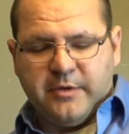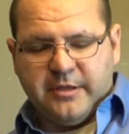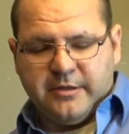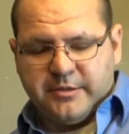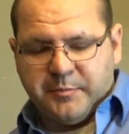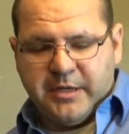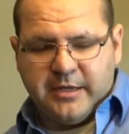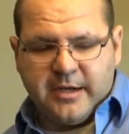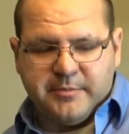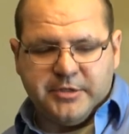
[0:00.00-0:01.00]
with a
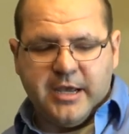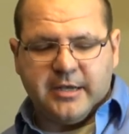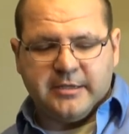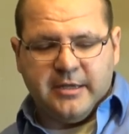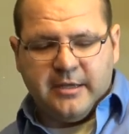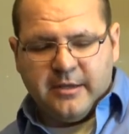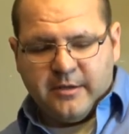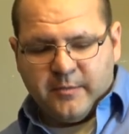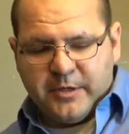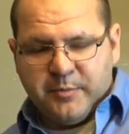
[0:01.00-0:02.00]
spinning object,
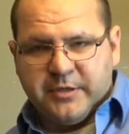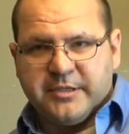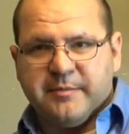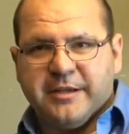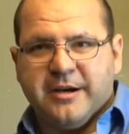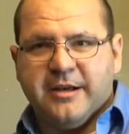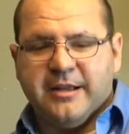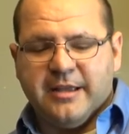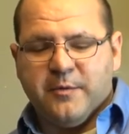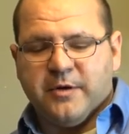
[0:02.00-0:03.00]
when you put something on
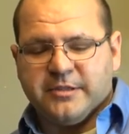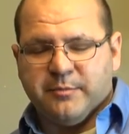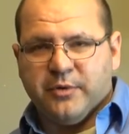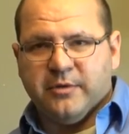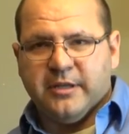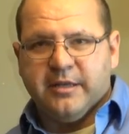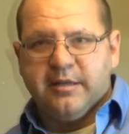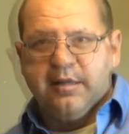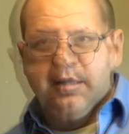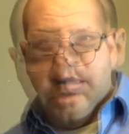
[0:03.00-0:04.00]
it, it wants to pull it.
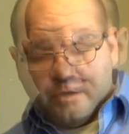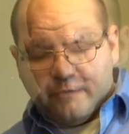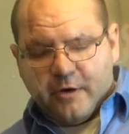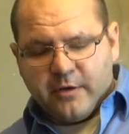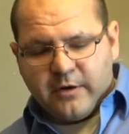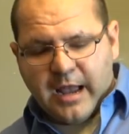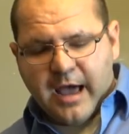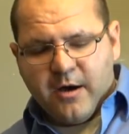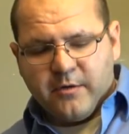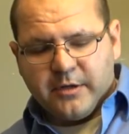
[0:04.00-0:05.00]
The farther
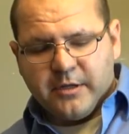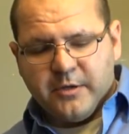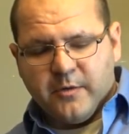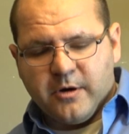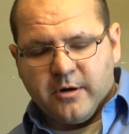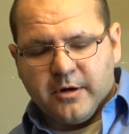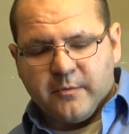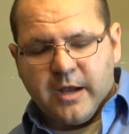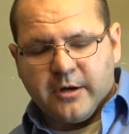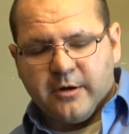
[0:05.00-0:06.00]
out you are on
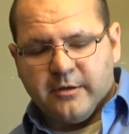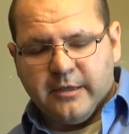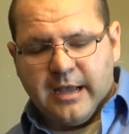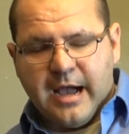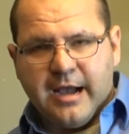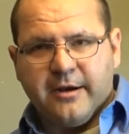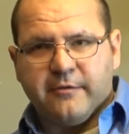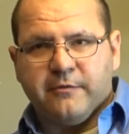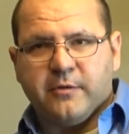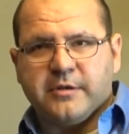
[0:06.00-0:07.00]
a record, the higher
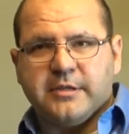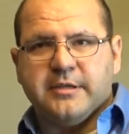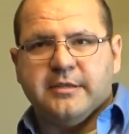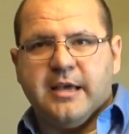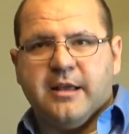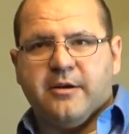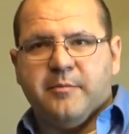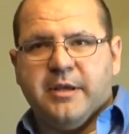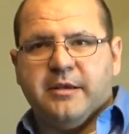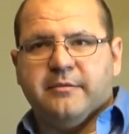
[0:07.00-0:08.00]
forces that are
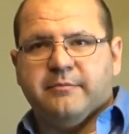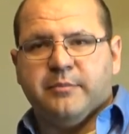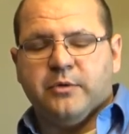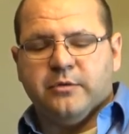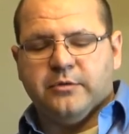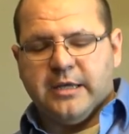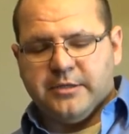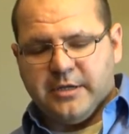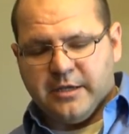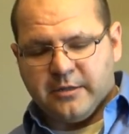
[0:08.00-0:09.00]
being pulled. As
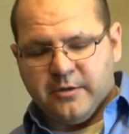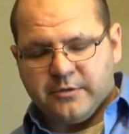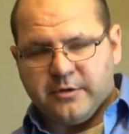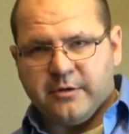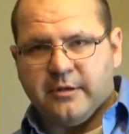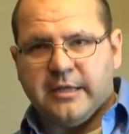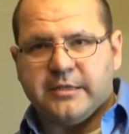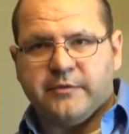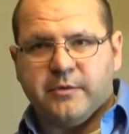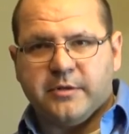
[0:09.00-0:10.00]
you get closer, the
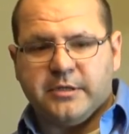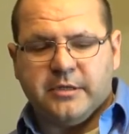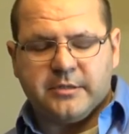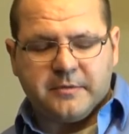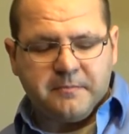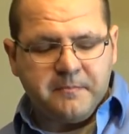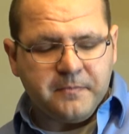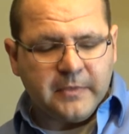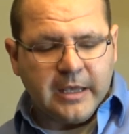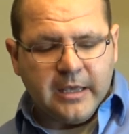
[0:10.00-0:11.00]
less forces.
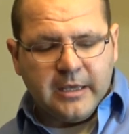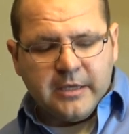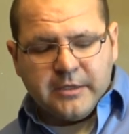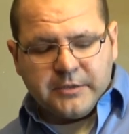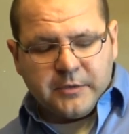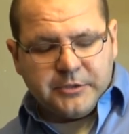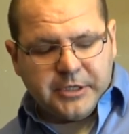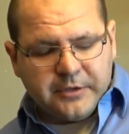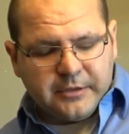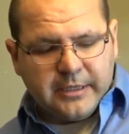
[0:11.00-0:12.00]
So
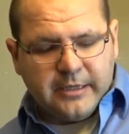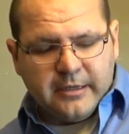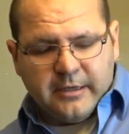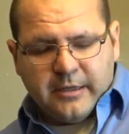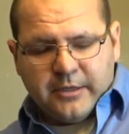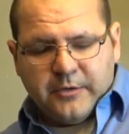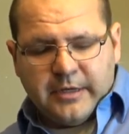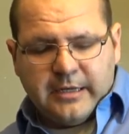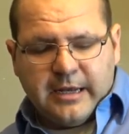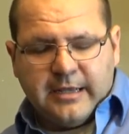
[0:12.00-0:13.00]
generally, you
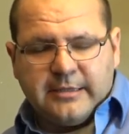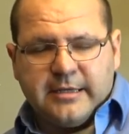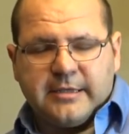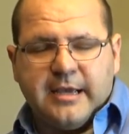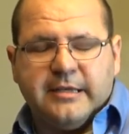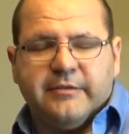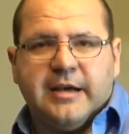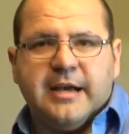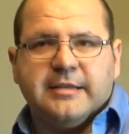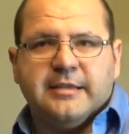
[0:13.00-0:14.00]
need an anti-skate
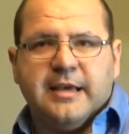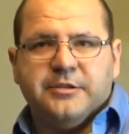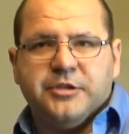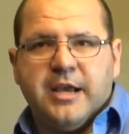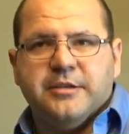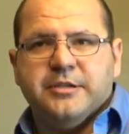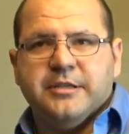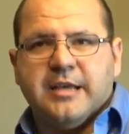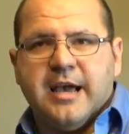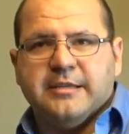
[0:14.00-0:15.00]
device that
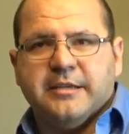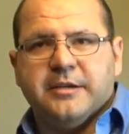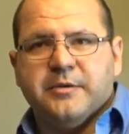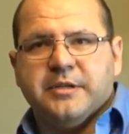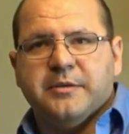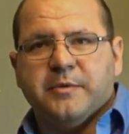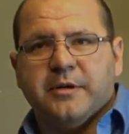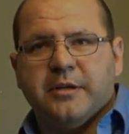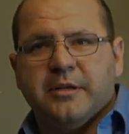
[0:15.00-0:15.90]
changes as it goes inward.